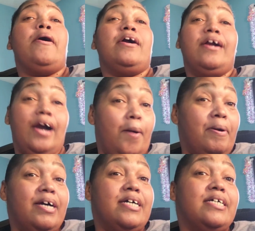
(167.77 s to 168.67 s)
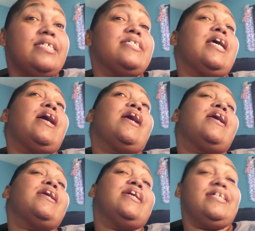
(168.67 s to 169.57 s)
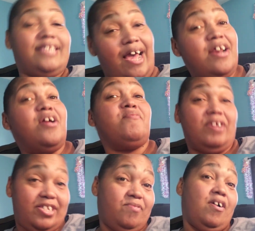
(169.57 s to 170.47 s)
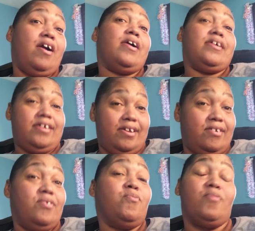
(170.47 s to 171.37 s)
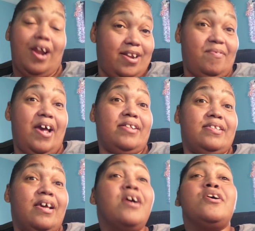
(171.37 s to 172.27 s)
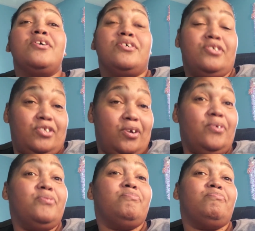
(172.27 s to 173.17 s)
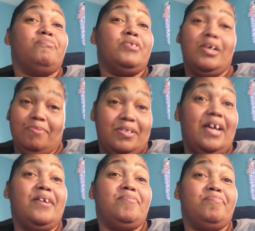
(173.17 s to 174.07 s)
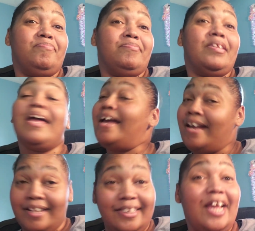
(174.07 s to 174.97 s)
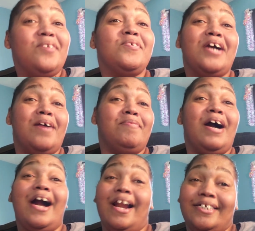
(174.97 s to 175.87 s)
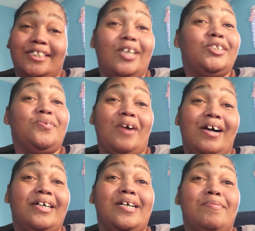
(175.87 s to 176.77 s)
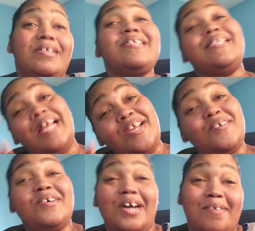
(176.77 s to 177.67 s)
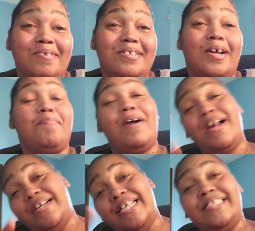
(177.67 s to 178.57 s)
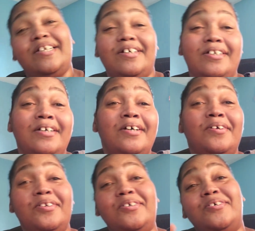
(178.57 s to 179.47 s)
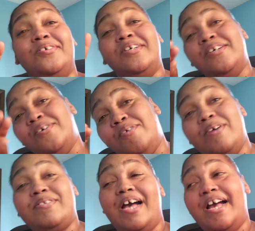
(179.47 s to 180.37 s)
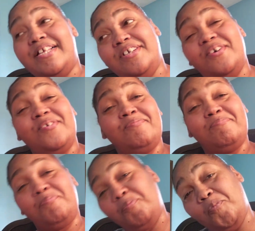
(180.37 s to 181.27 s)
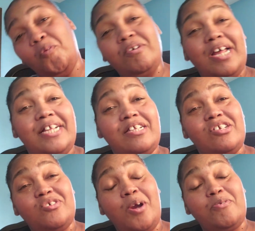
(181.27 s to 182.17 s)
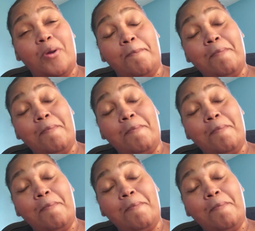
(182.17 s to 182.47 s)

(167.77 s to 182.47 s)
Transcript: Gubba's Italian restaurant here where I live at. So, you know what I'm saying? Thank you, Gubba. I gotta shout you out, Gubbas. Thank you, Gubbas. I probably linked the little website, you know, in the description